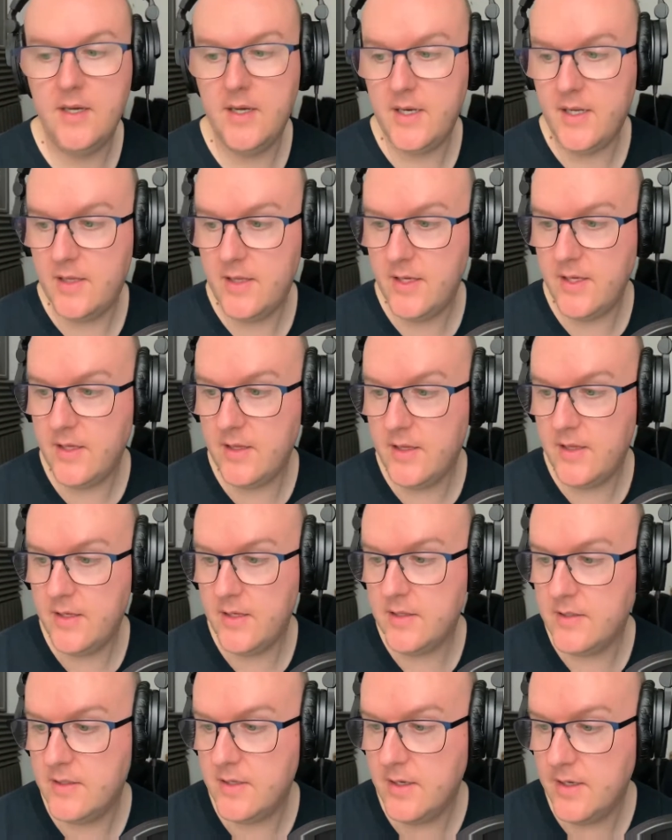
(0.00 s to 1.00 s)
and I think
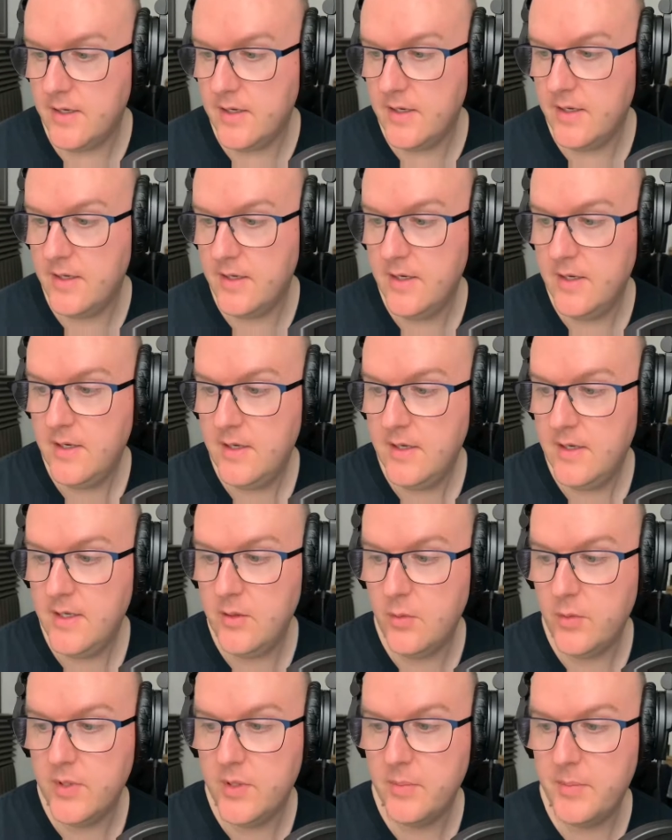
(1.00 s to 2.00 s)
that you know,
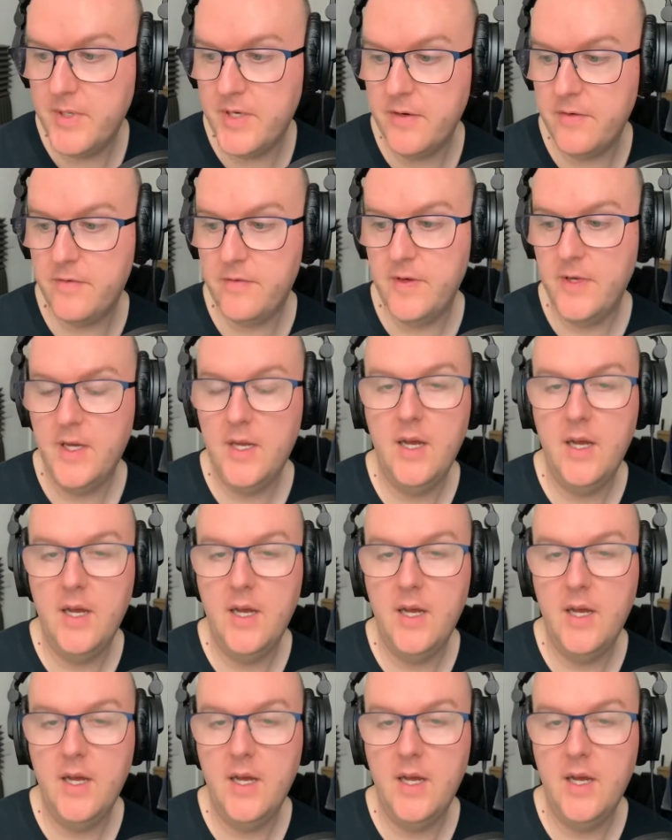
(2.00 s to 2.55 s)
with a bit of